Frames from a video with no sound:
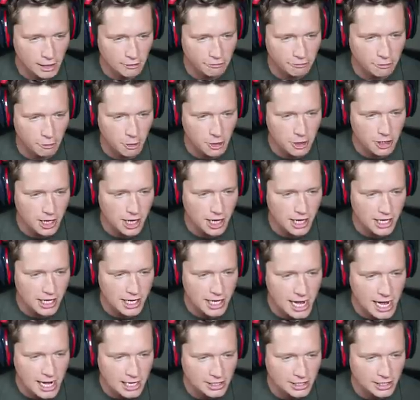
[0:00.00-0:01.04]
Now, Fournier,
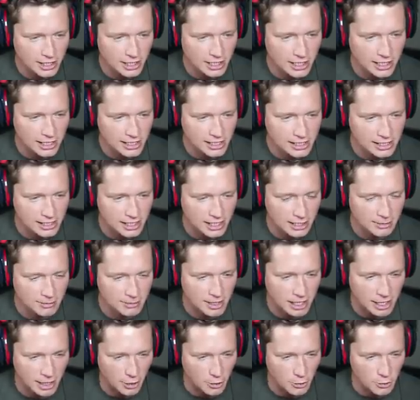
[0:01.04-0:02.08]
he
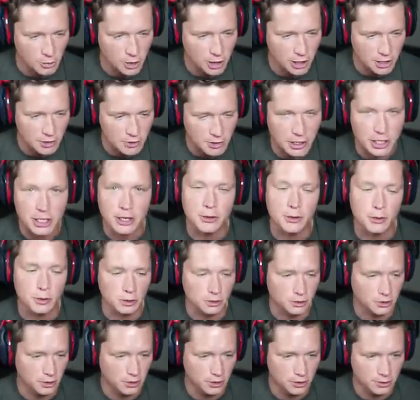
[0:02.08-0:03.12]
seems like a really, really
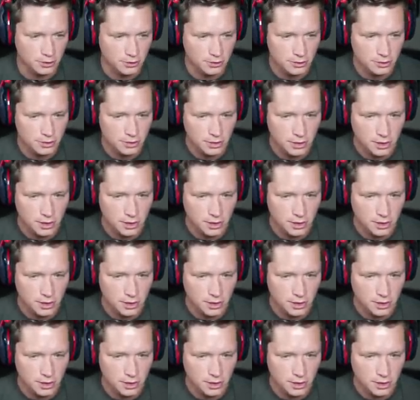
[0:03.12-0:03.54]
cool dude. He